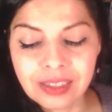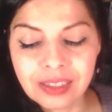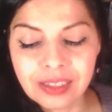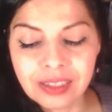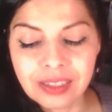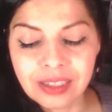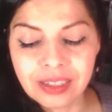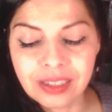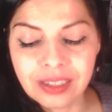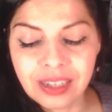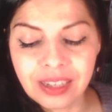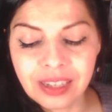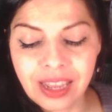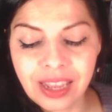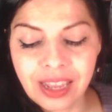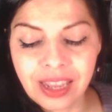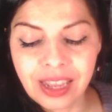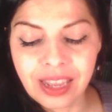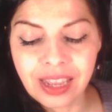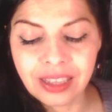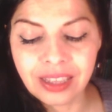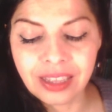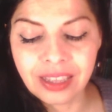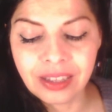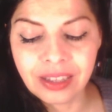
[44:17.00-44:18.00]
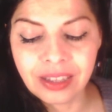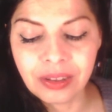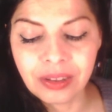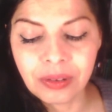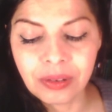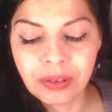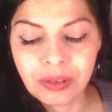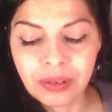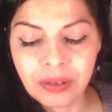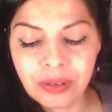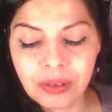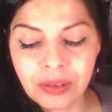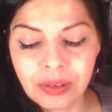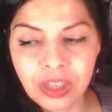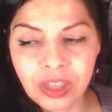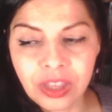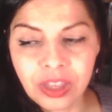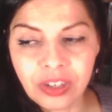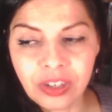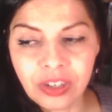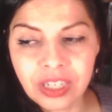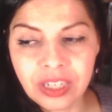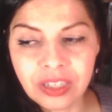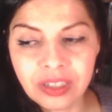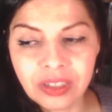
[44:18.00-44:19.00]
okay, with
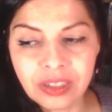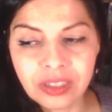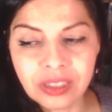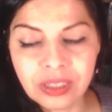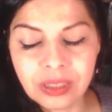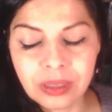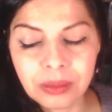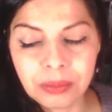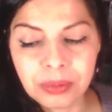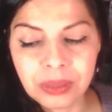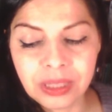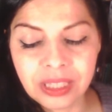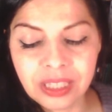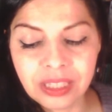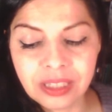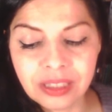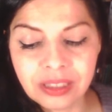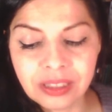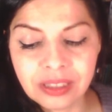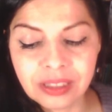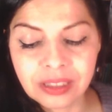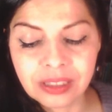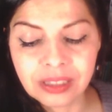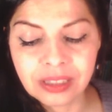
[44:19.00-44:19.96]
your younger siblings.